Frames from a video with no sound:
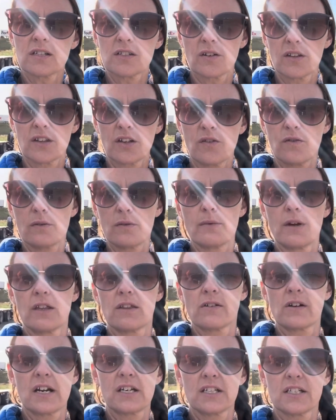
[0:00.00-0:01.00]
so I think we made
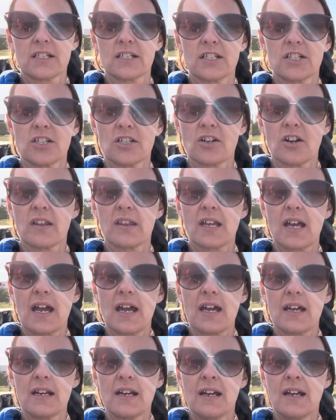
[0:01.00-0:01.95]
the right decision on that.